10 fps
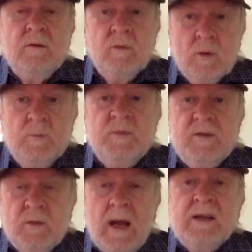groups
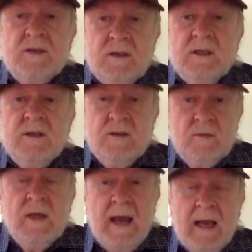to actually
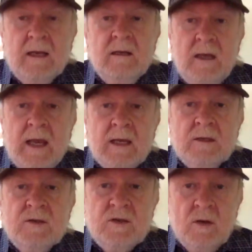do that
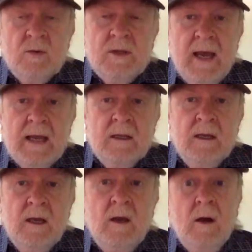and show that,
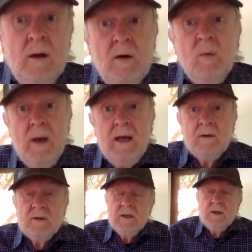oh, wow,